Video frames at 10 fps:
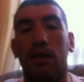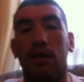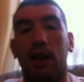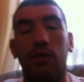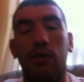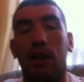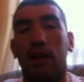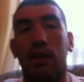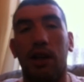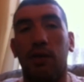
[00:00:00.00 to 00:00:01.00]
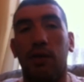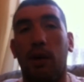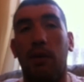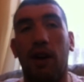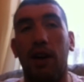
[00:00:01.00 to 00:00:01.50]
That's why
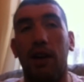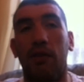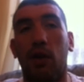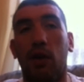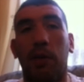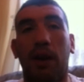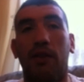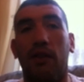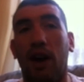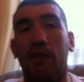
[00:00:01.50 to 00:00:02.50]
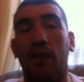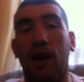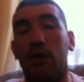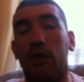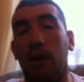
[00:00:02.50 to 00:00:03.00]
we fight. And if you're going to pay for
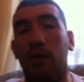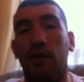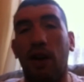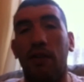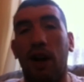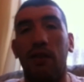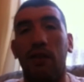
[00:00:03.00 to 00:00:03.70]
5-5s, you pay for 5-5s.